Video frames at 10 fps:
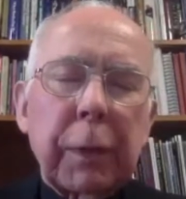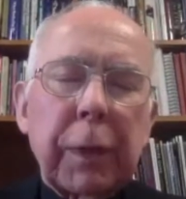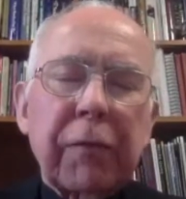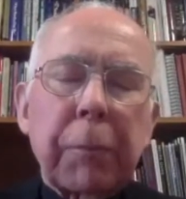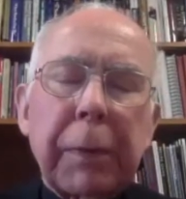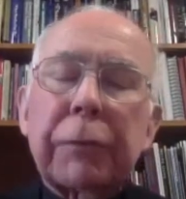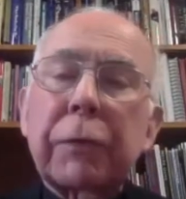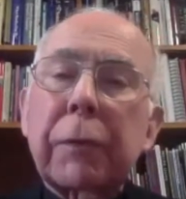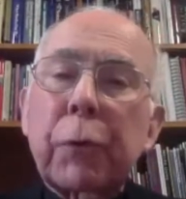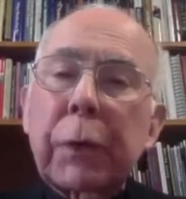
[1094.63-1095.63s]
have a
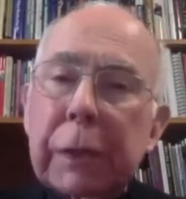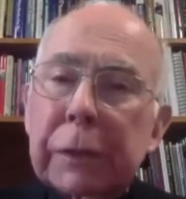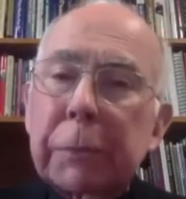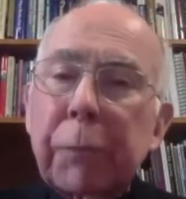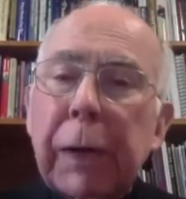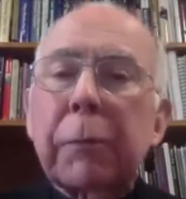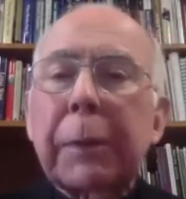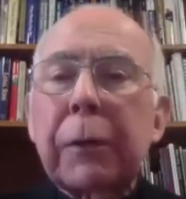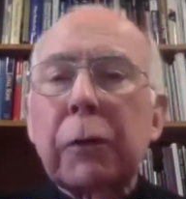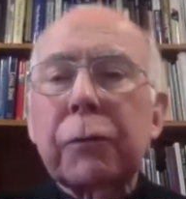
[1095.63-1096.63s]
basis of religion,
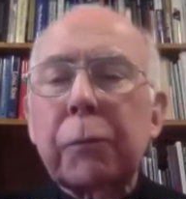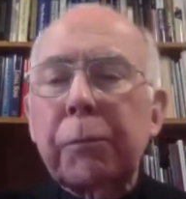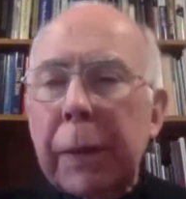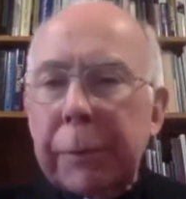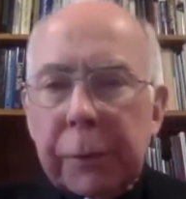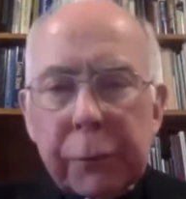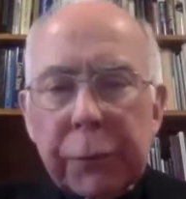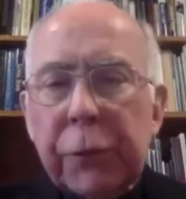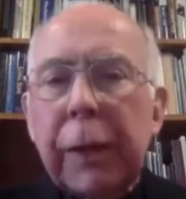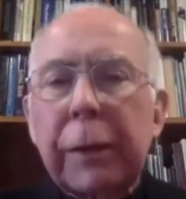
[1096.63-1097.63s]
probably
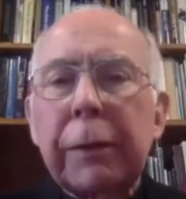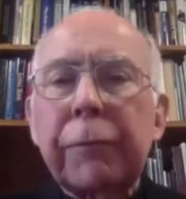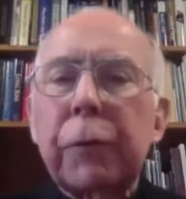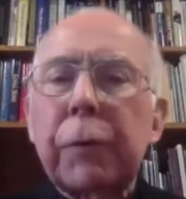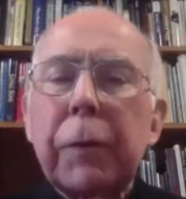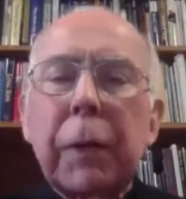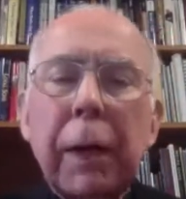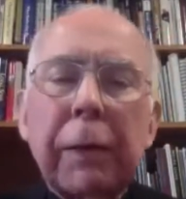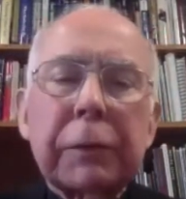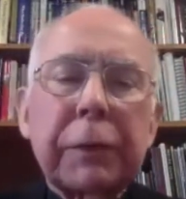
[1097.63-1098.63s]
Christianity
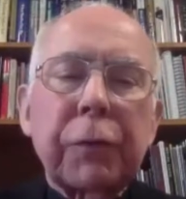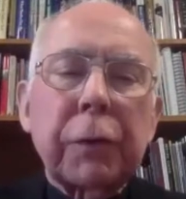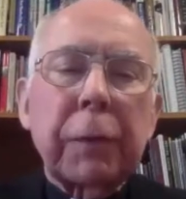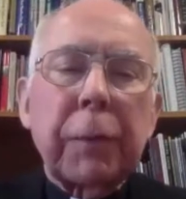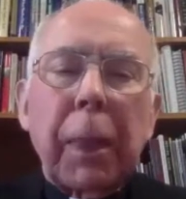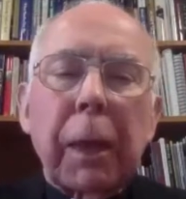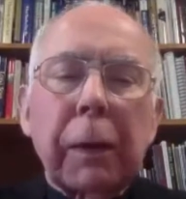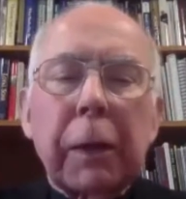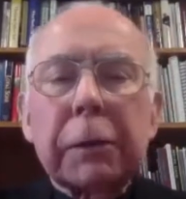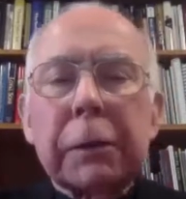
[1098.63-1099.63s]
obviously for a
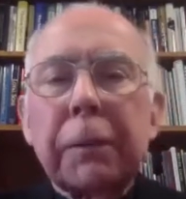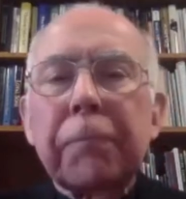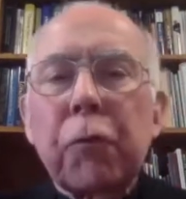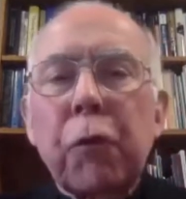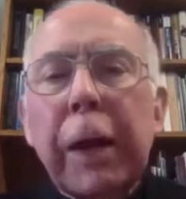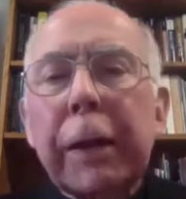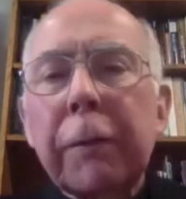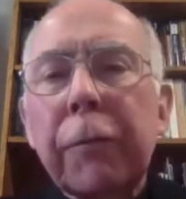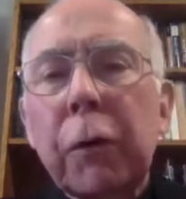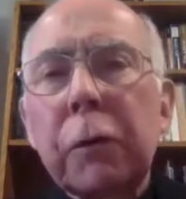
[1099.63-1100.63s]
large variety
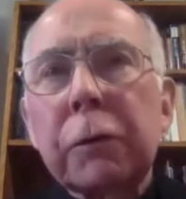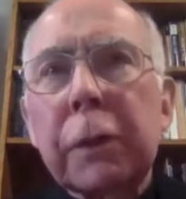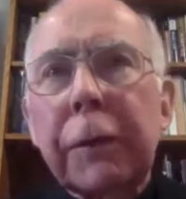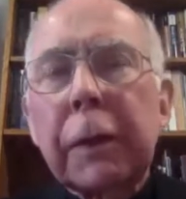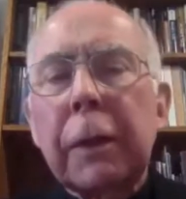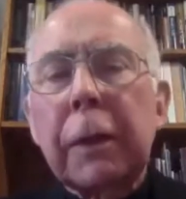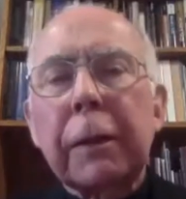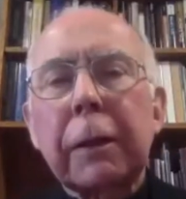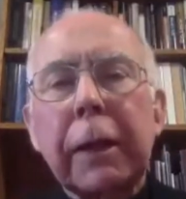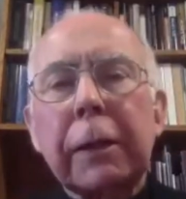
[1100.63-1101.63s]
of those. I think the
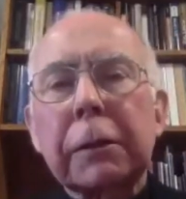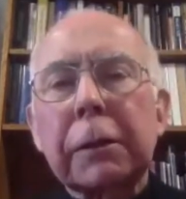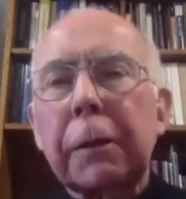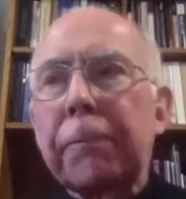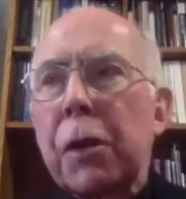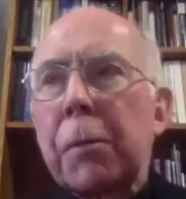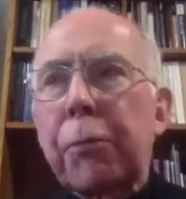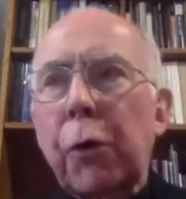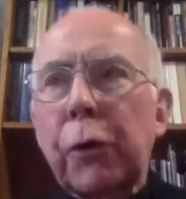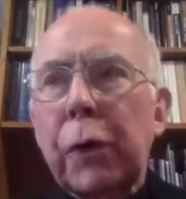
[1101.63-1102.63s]
athletic
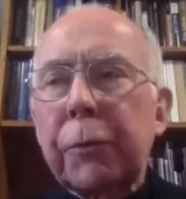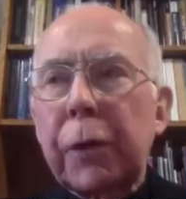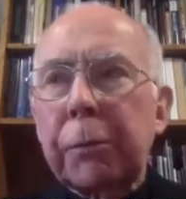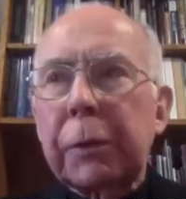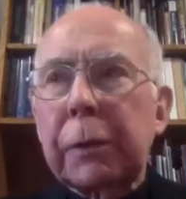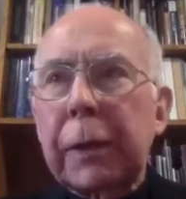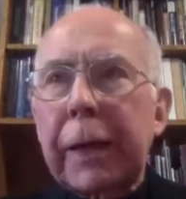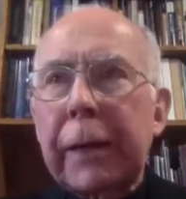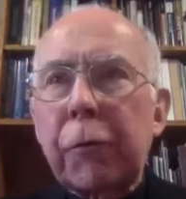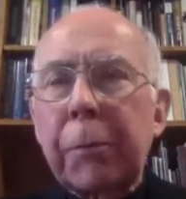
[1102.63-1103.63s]
programs help to
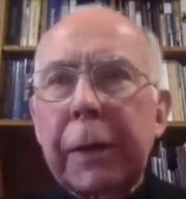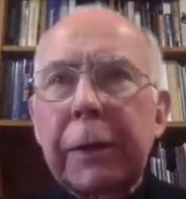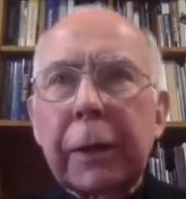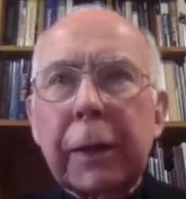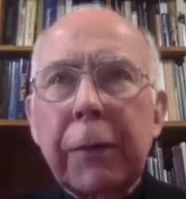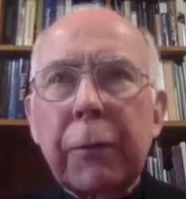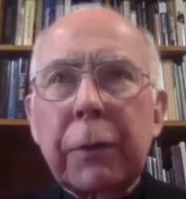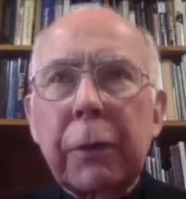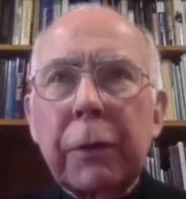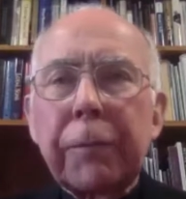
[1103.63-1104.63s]
tie everybody together
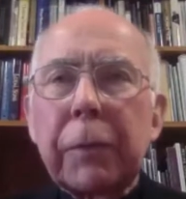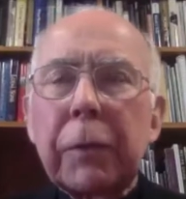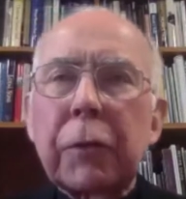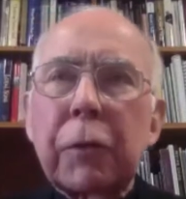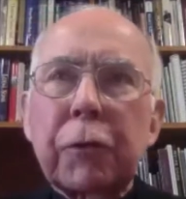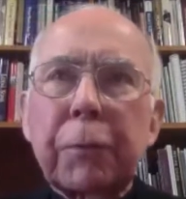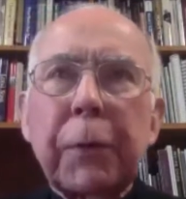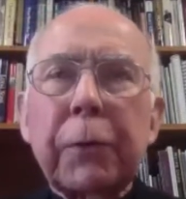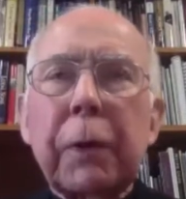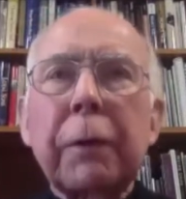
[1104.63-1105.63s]
in the
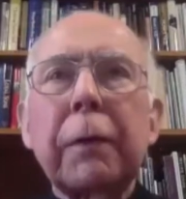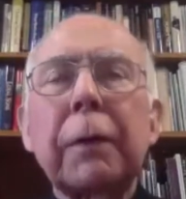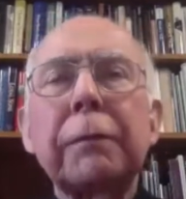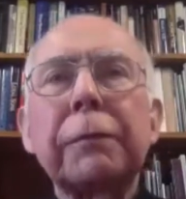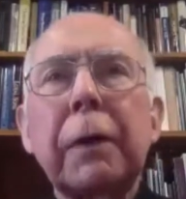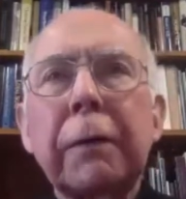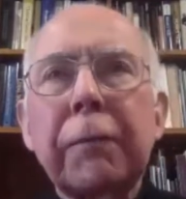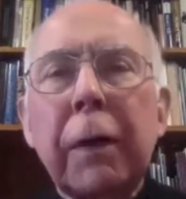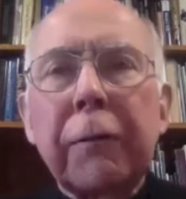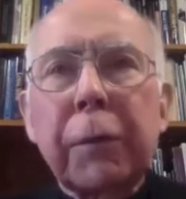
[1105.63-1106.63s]
spirit
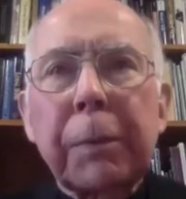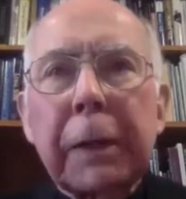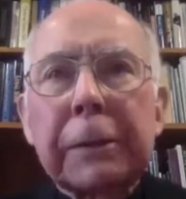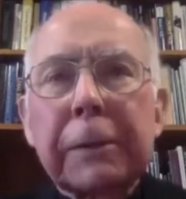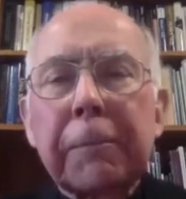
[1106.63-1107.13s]
of the place.